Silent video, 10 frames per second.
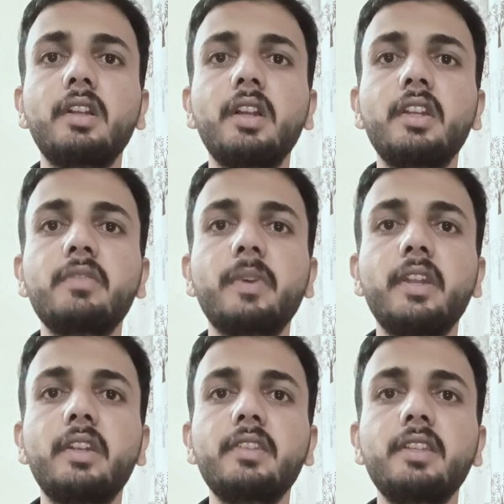
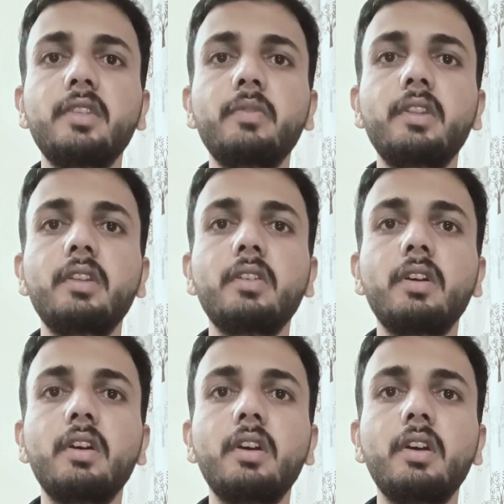disparities in with the
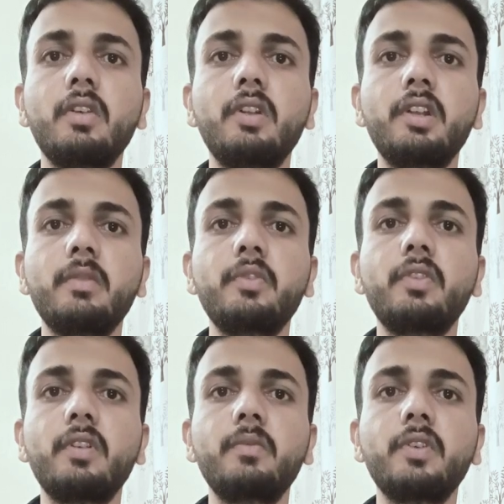
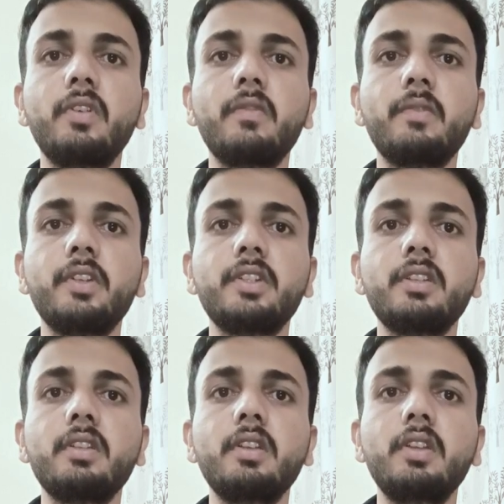contribute of the
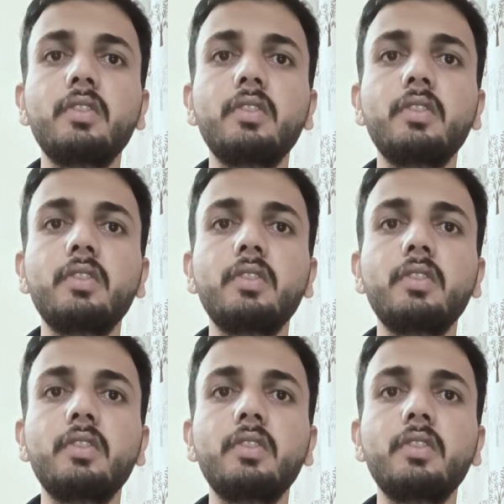corporation.